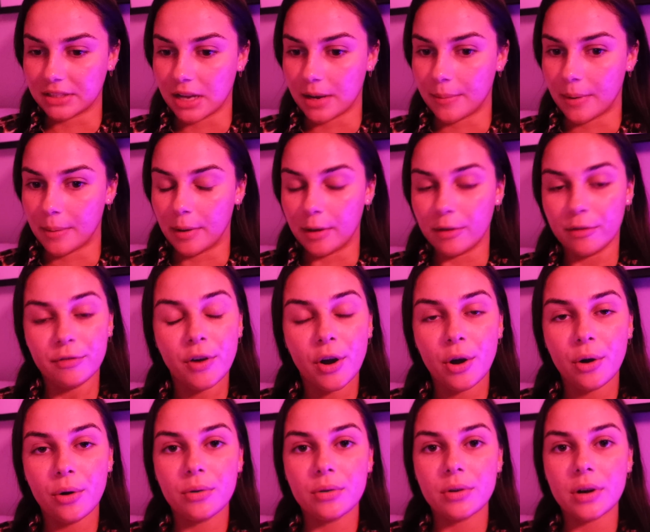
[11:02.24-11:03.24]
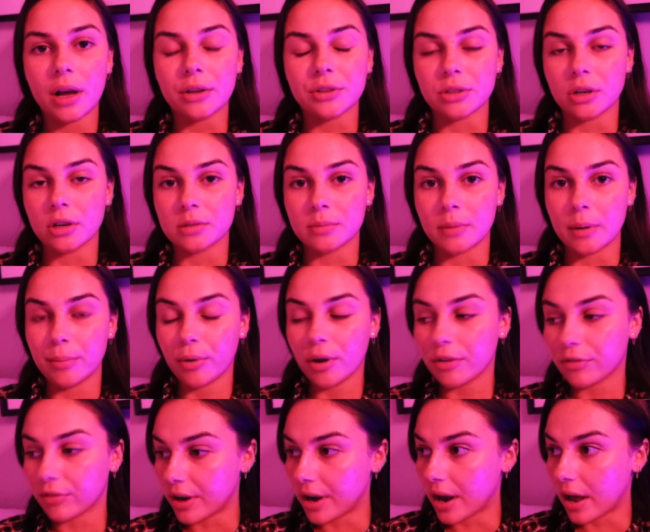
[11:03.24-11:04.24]
time on my phone, I'll talk to my
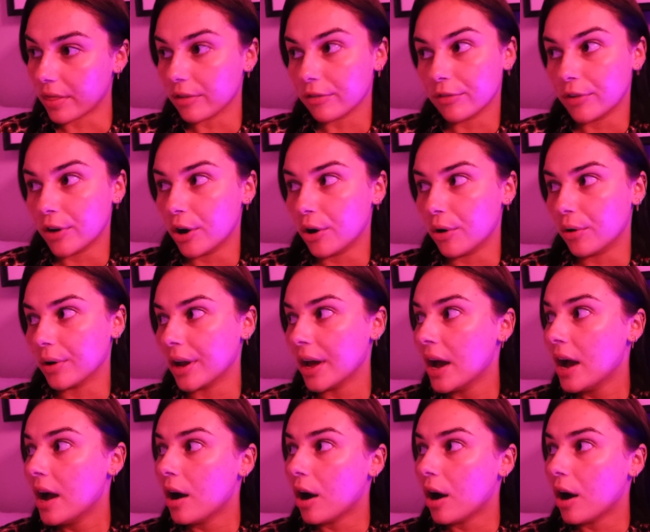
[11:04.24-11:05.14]
boyfriend on the phone,